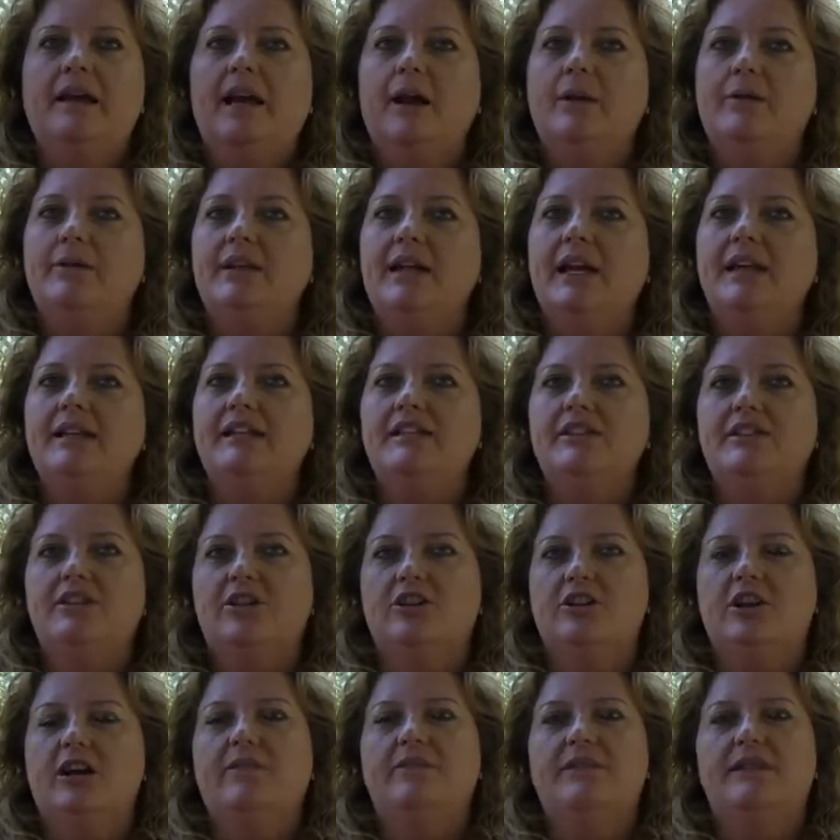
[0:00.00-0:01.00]
I would like to
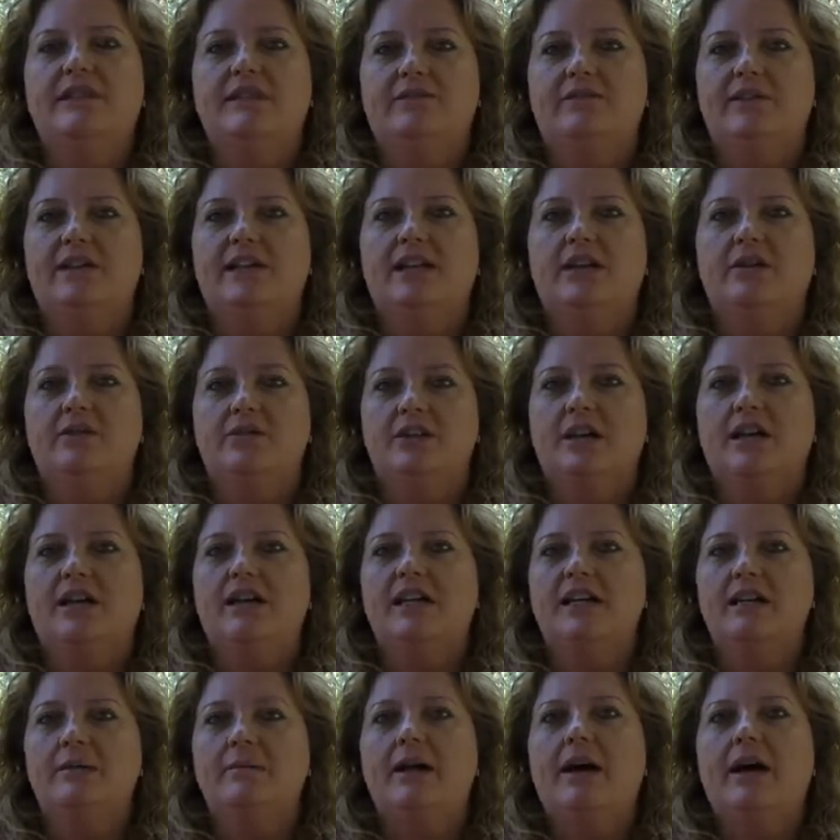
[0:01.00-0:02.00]
start off this video
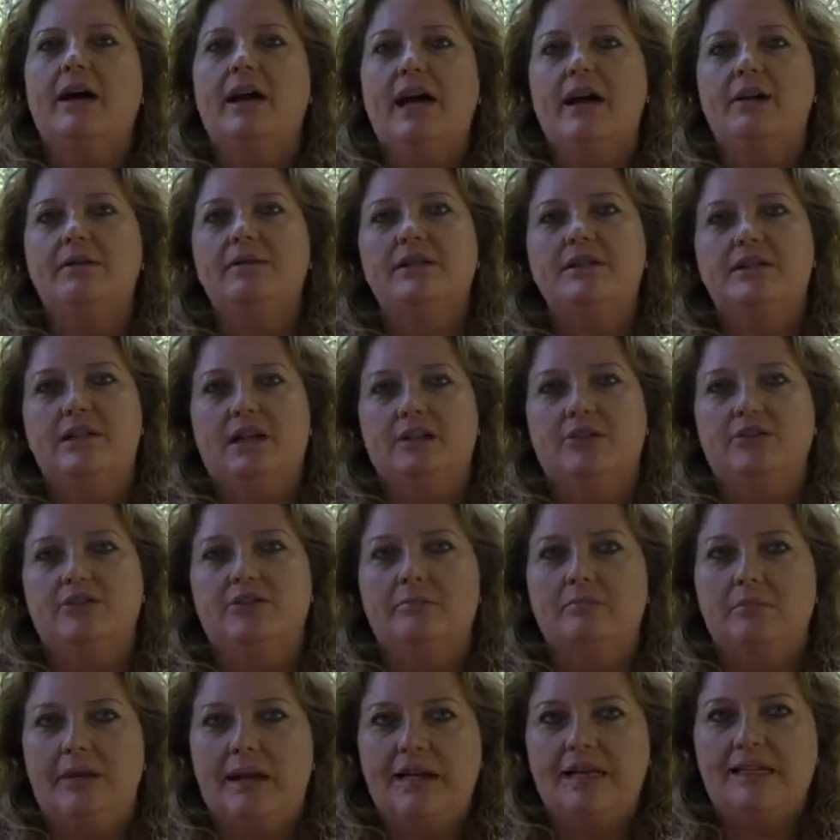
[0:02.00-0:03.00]
talking about how a doctor
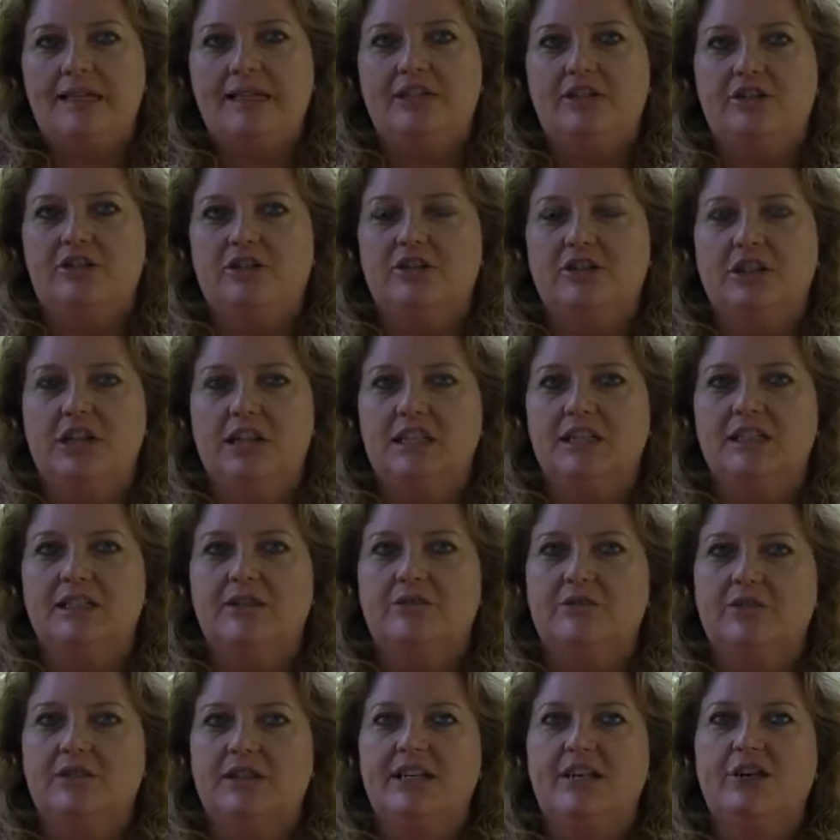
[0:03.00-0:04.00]
might test your lungs
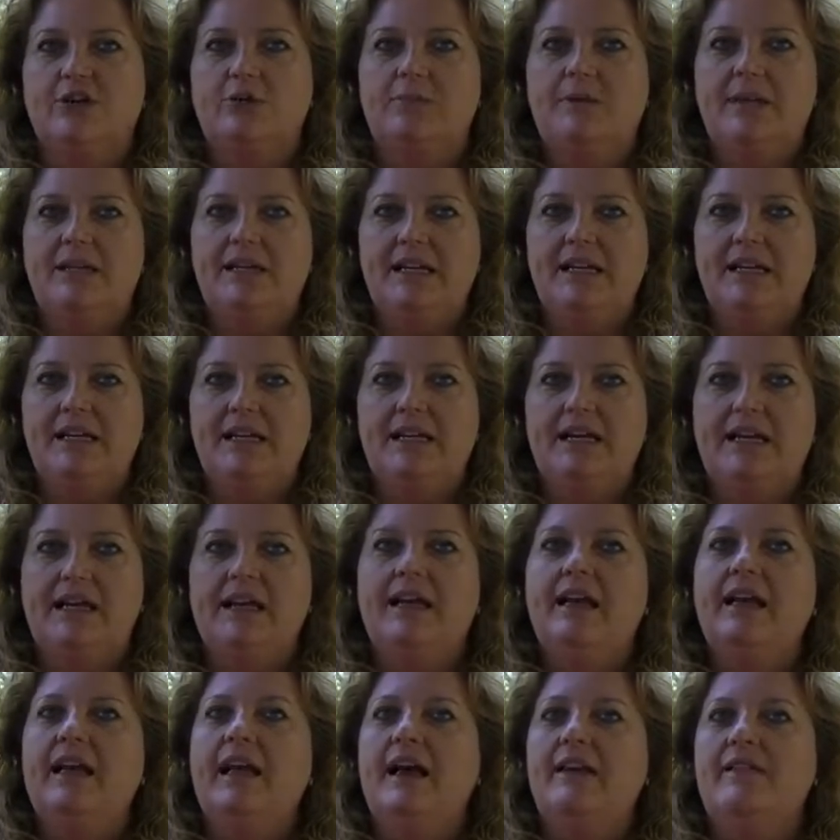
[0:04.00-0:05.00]
for COPD
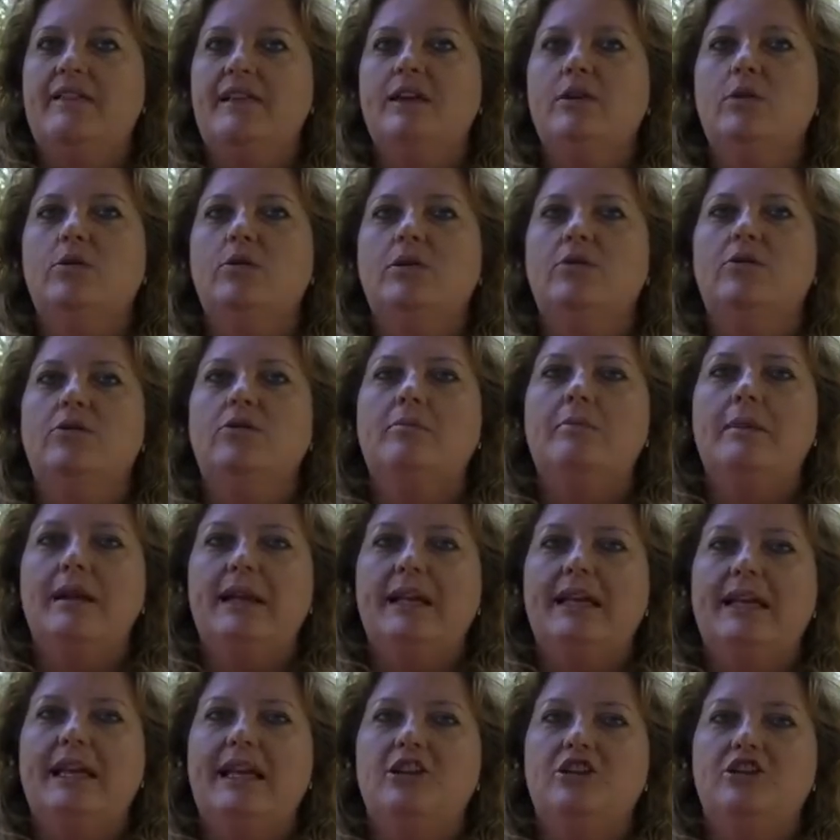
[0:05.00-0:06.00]
and then go over
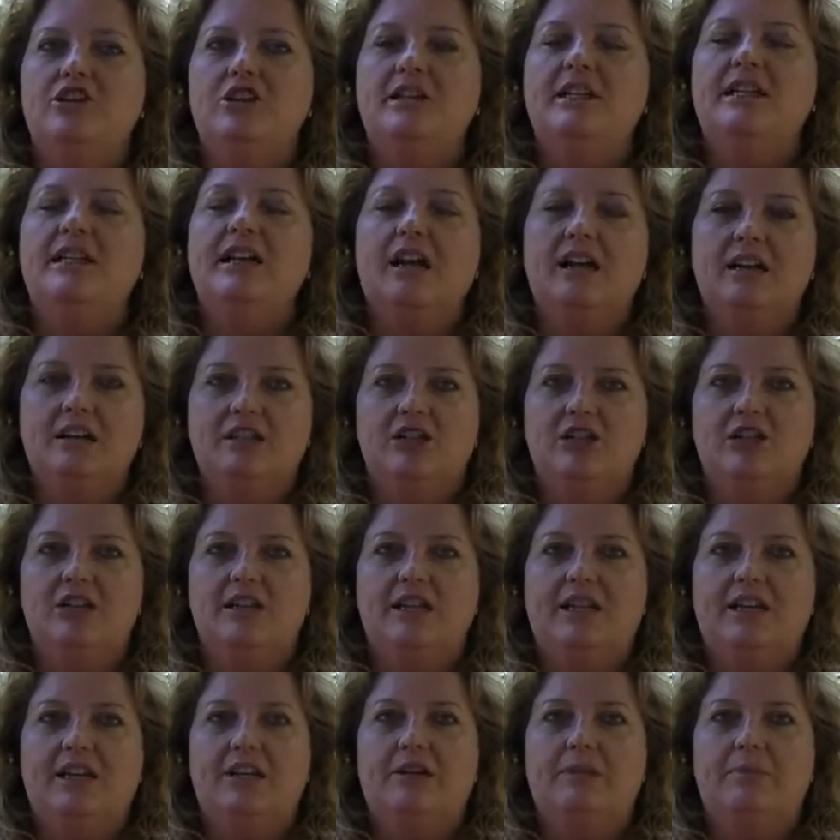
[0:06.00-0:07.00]
medication and
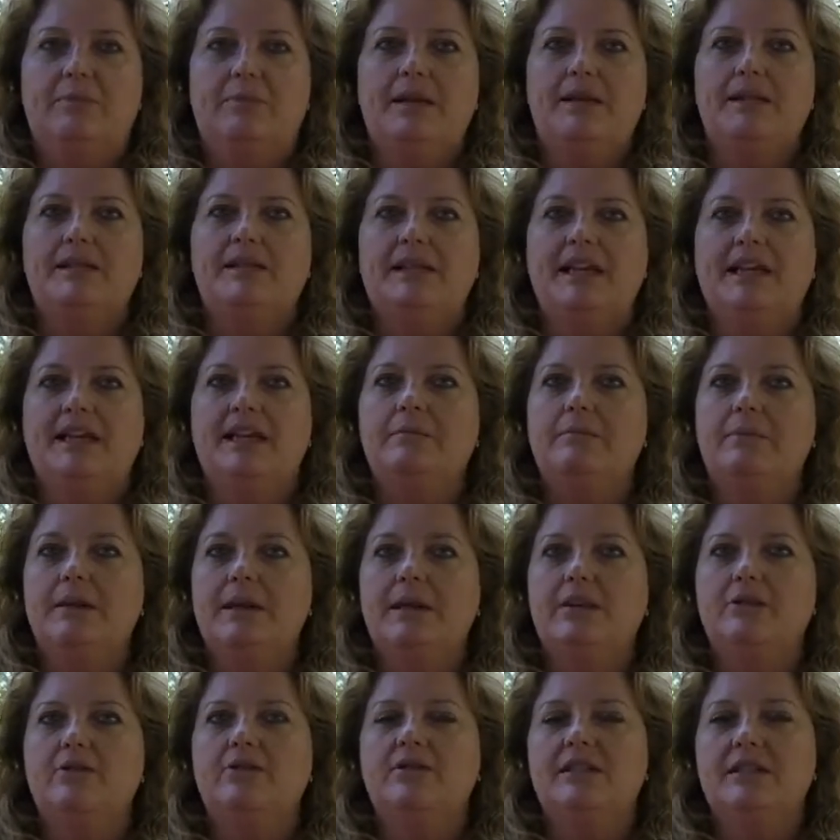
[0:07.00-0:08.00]
oxygen therapies that can be
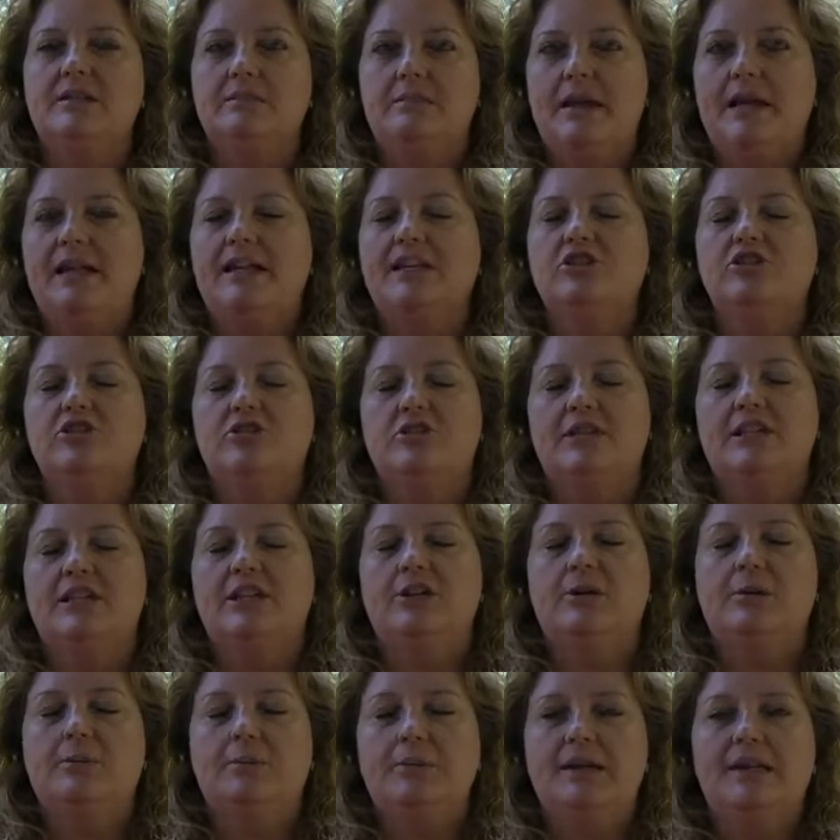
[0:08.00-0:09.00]
used to manage your
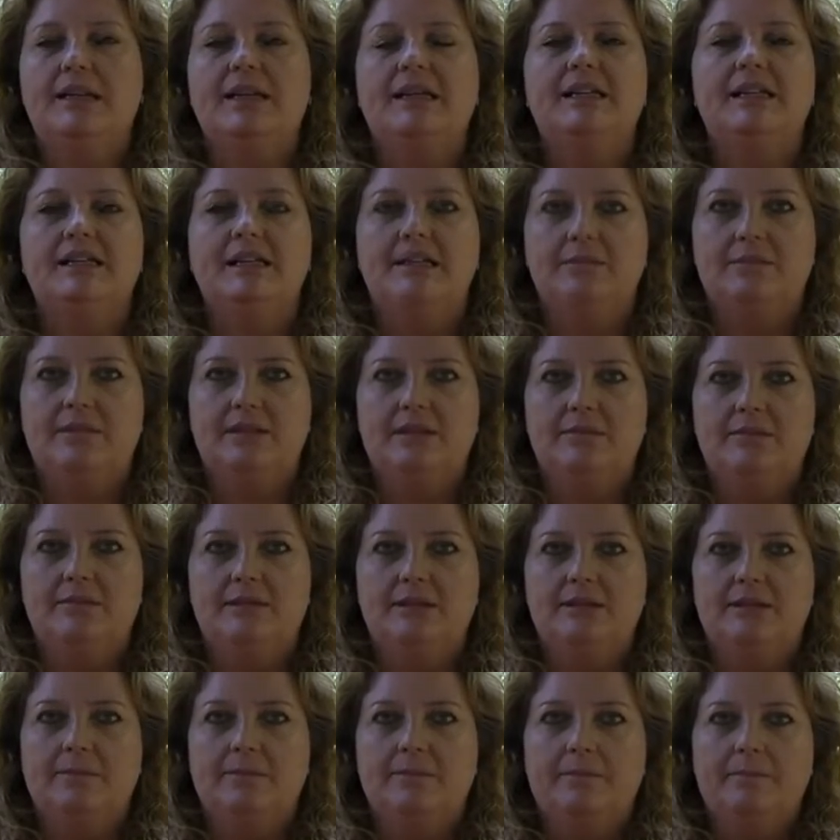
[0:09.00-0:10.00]
COPD
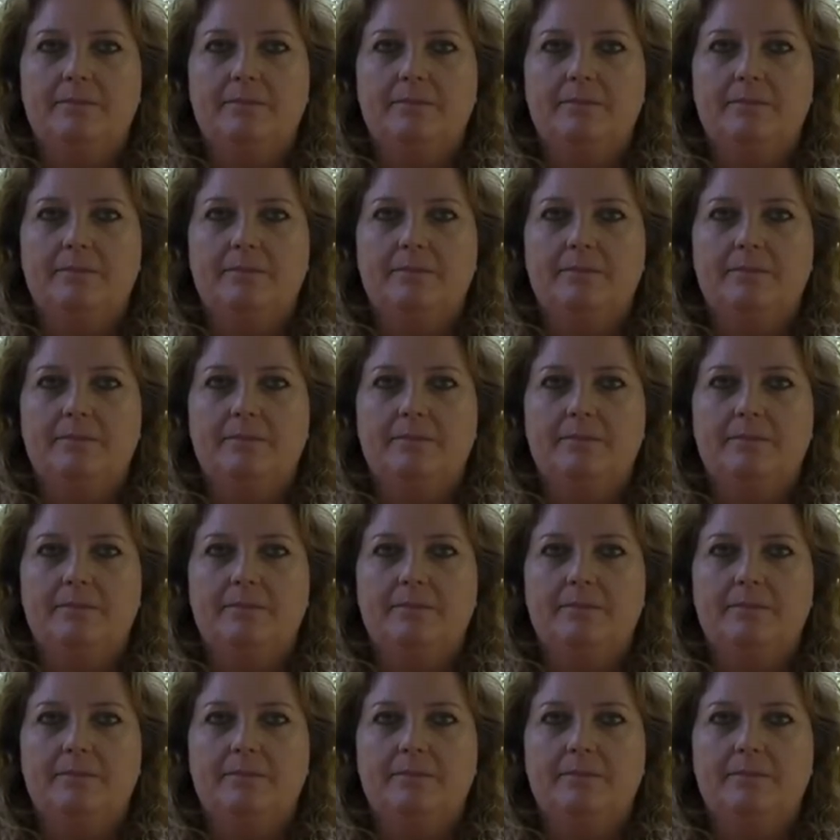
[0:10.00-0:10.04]
symptoms.